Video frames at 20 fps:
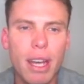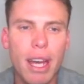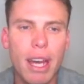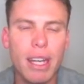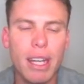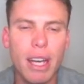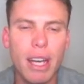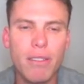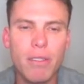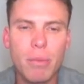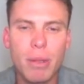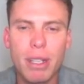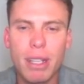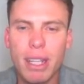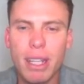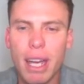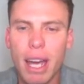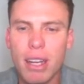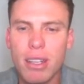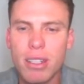And you have a bit of
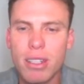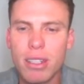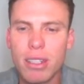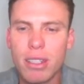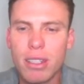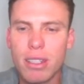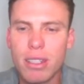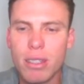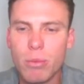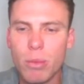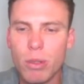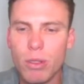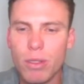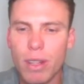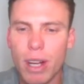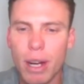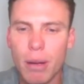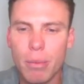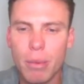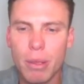cash to, to move
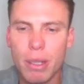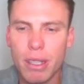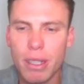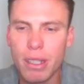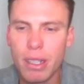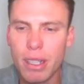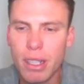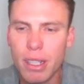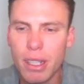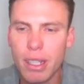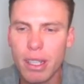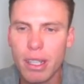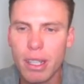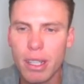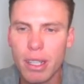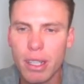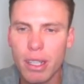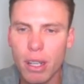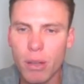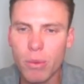up. And
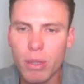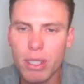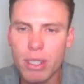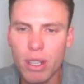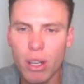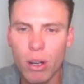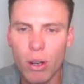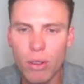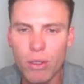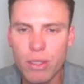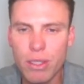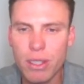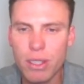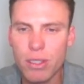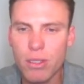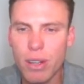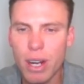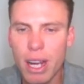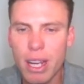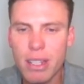you know, which are holds and
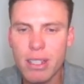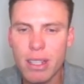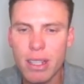trades.